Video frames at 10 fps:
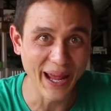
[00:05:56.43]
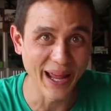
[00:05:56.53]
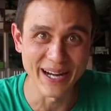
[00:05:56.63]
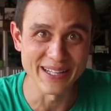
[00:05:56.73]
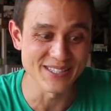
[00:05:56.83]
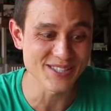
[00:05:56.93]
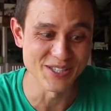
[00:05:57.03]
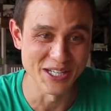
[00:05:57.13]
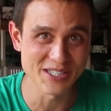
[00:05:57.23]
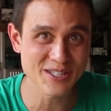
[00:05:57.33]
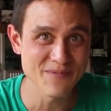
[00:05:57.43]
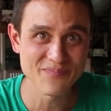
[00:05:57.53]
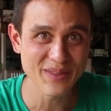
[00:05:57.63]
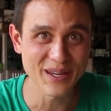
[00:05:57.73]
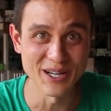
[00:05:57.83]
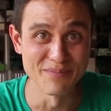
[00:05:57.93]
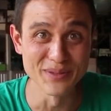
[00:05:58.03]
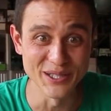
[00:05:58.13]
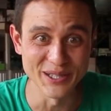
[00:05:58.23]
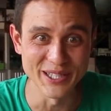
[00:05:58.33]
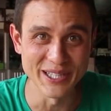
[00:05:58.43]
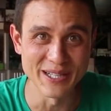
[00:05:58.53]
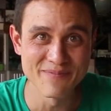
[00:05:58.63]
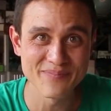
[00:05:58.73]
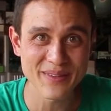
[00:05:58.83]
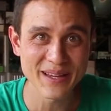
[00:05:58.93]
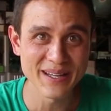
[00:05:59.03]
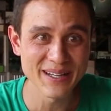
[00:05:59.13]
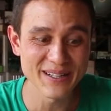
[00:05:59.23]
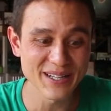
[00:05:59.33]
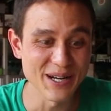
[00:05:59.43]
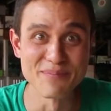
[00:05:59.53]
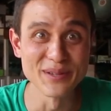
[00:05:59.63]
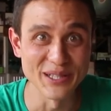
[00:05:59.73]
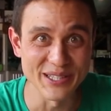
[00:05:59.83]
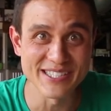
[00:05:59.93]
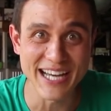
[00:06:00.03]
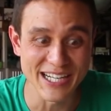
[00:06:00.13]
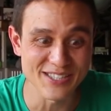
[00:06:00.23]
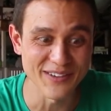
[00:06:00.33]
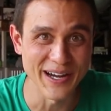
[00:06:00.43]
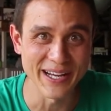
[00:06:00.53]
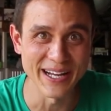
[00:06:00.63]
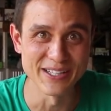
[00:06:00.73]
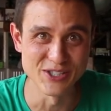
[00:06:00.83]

and it's just completely completely satisfying and